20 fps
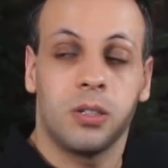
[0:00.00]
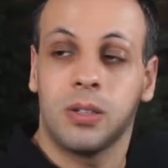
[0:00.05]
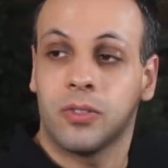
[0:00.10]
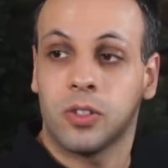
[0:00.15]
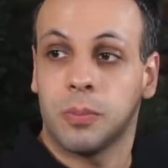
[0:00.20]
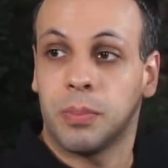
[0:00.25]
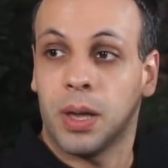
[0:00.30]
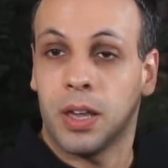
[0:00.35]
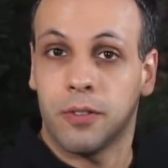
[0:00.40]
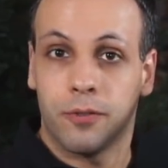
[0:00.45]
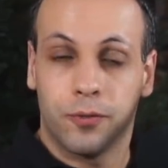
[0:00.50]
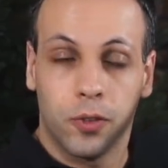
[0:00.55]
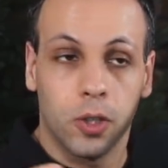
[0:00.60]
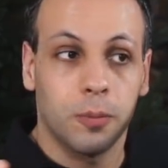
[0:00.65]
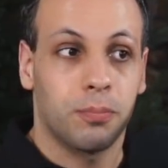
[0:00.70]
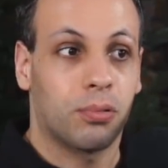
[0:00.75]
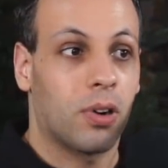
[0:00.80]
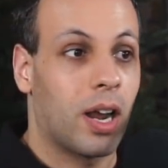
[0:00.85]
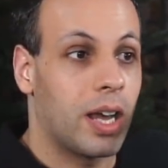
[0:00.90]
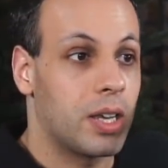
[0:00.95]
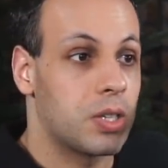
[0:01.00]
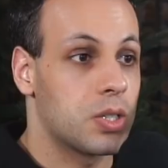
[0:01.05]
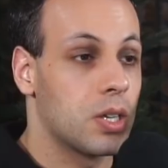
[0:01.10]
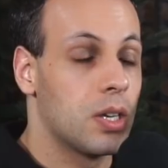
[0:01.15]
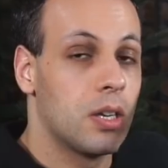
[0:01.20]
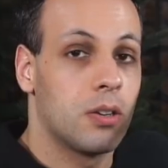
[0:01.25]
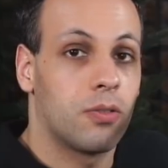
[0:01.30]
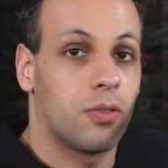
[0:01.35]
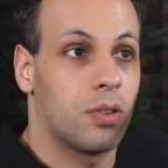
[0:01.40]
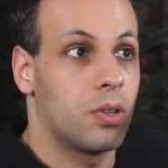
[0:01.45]
You have to pay full price
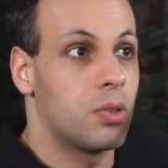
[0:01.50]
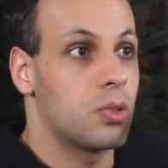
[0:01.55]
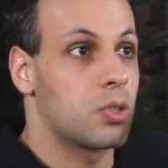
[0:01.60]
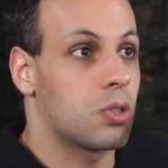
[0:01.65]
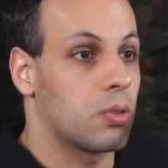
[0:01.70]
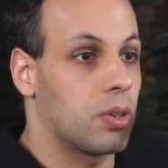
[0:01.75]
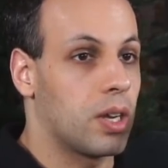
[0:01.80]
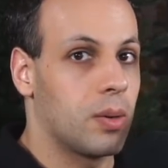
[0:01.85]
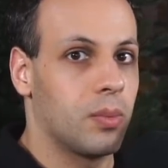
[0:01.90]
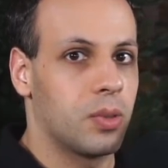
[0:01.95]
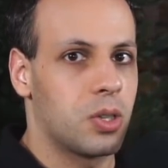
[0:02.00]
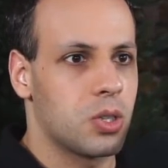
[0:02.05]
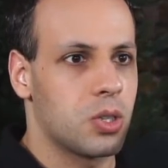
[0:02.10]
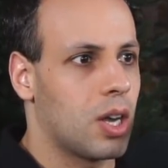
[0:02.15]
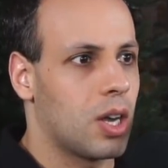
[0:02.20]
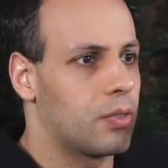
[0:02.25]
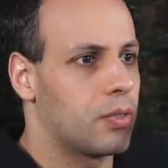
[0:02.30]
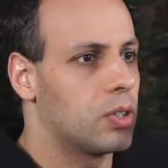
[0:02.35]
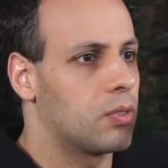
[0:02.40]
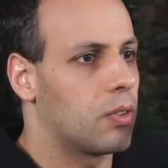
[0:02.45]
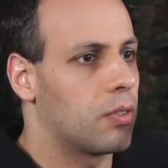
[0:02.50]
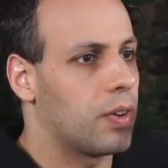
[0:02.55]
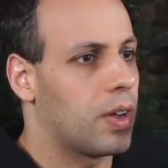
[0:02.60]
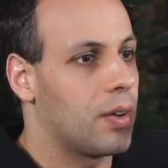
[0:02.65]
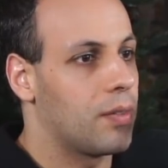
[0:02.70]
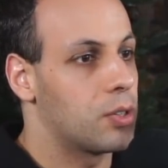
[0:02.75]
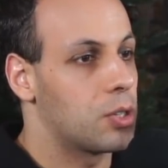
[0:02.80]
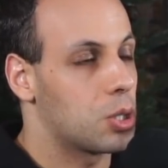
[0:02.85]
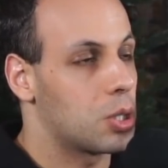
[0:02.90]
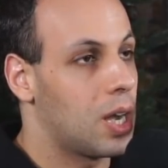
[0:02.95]
for a new screen, which is often over
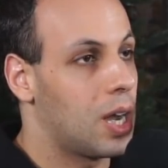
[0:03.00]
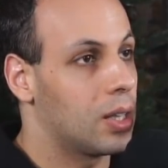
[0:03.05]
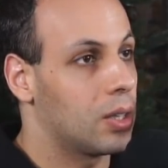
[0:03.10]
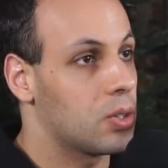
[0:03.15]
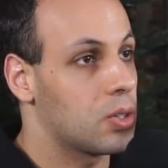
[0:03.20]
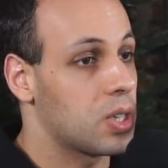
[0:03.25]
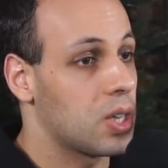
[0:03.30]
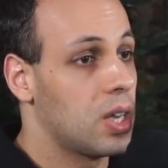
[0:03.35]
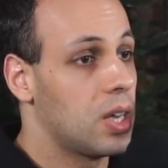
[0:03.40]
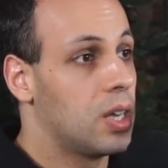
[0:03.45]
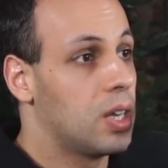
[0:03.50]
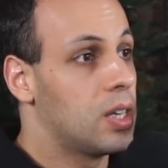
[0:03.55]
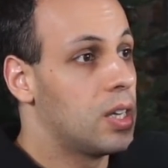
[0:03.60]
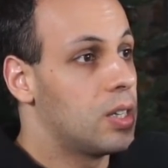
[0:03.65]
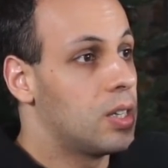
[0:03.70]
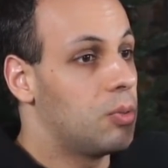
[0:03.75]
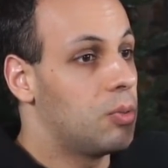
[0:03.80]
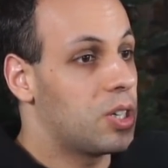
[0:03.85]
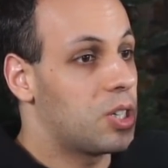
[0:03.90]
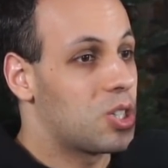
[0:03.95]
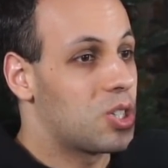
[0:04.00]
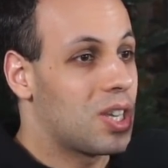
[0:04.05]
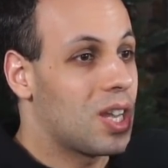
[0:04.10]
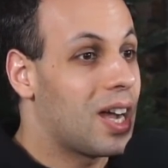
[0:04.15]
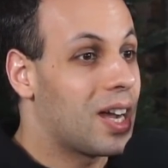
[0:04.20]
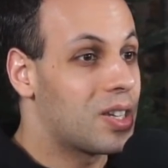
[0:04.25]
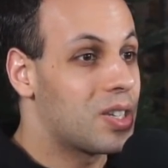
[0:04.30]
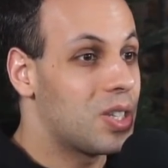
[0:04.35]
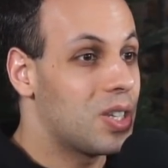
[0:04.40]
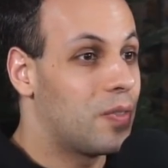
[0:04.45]
$500, which
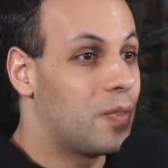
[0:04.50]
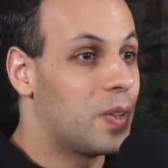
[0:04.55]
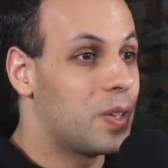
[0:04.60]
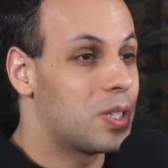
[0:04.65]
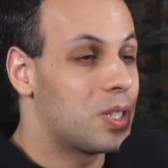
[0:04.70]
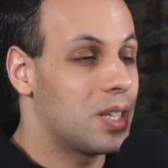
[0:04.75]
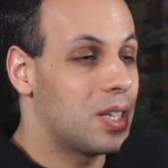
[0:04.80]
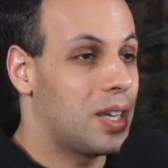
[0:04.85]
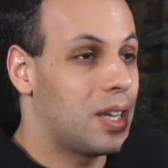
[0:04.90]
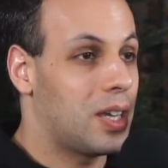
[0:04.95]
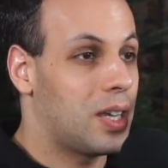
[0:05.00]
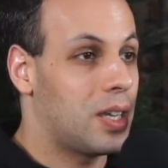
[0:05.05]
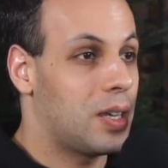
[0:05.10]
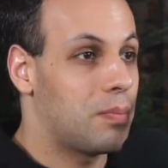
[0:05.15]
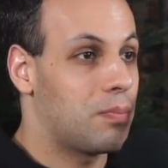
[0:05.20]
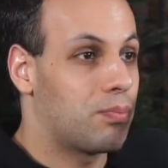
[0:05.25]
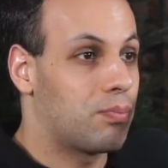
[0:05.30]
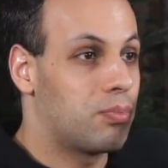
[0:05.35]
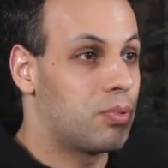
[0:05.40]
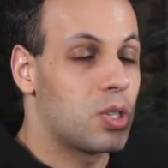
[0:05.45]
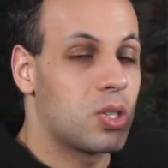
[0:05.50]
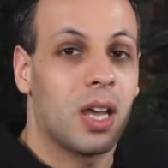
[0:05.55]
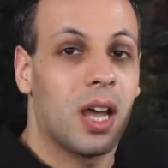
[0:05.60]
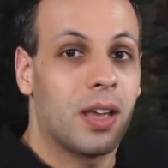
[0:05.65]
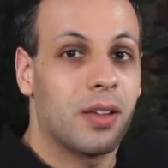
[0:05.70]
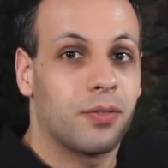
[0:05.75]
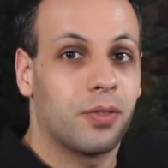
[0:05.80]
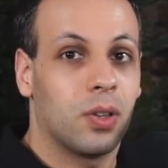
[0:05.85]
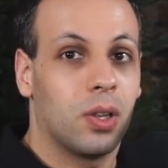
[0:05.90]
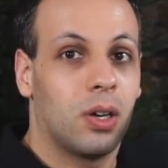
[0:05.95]
sucks if it's a
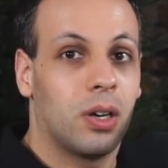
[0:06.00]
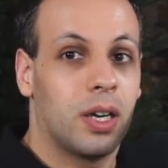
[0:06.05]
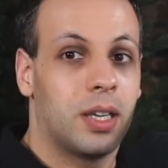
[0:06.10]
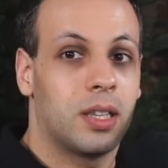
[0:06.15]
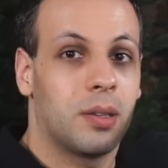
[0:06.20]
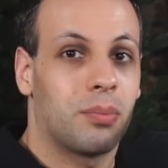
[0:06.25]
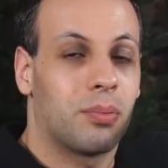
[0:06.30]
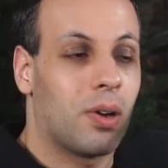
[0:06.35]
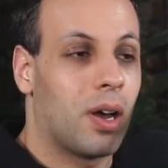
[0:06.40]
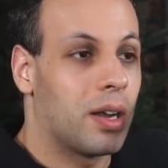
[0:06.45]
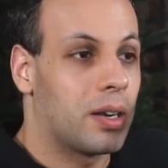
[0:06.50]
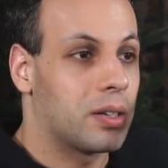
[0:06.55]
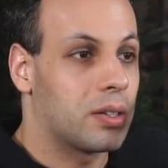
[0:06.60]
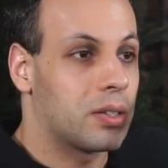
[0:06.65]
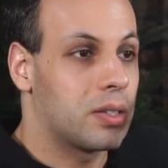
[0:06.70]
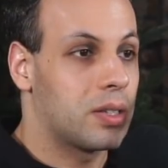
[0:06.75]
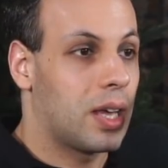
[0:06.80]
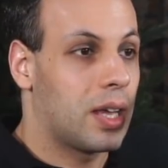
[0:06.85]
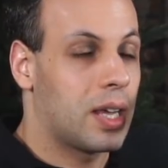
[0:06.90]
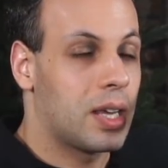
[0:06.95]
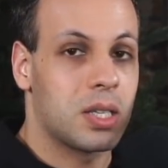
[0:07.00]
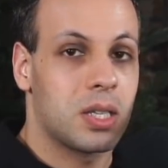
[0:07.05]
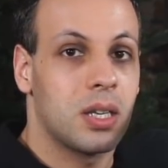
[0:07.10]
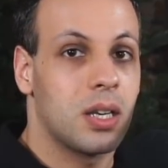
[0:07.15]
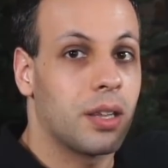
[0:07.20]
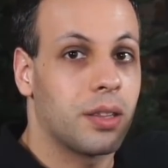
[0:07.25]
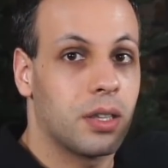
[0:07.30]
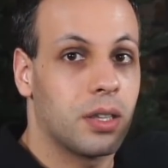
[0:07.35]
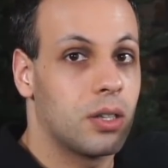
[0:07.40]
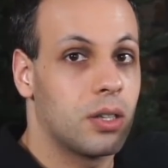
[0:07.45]
design flaw in the product that has
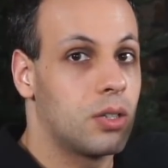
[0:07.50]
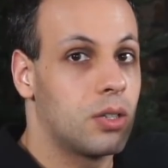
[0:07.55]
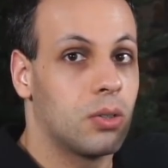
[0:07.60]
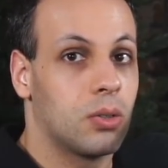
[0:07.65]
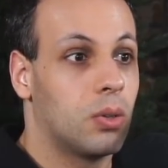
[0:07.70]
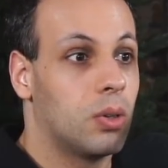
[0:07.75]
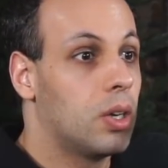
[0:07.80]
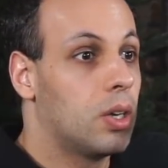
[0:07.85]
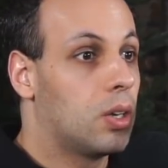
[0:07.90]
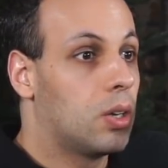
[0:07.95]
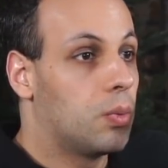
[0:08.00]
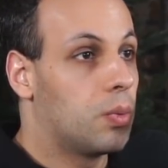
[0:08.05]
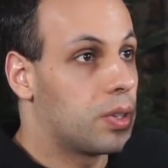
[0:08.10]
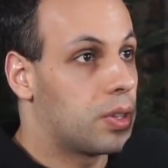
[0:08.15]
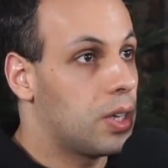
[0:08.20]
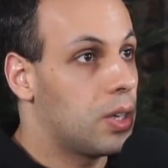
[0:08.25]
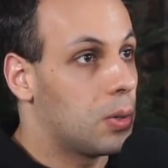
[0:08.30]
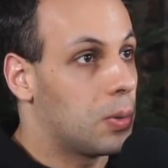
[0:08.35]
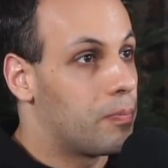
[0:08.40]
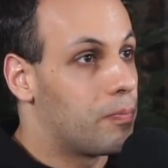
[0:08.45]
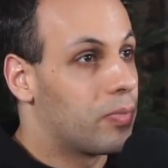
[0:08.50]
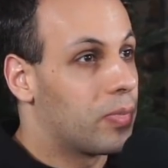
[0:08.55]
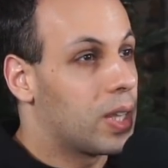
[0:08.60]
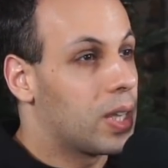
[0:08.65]
nothing to do with you.